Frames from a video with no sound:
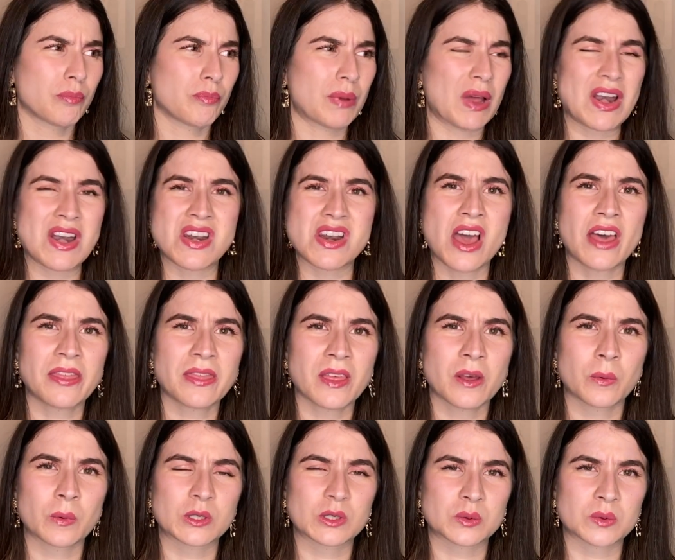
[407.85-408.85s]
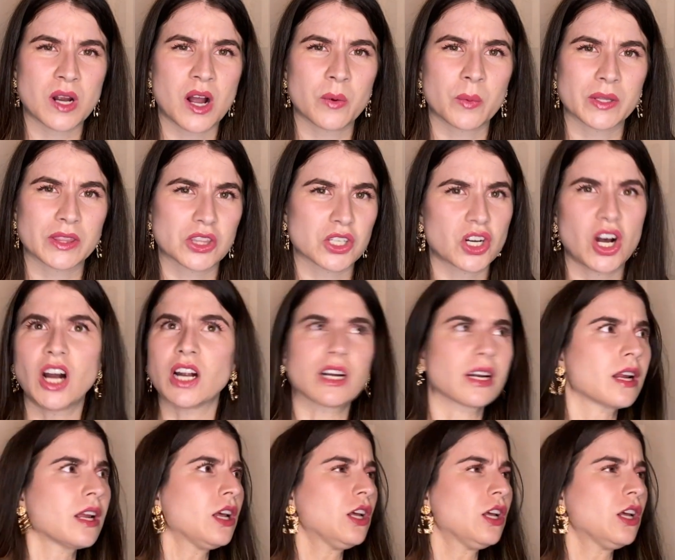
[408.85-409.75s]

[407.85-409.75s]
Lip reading: but nothing was wrong with the car.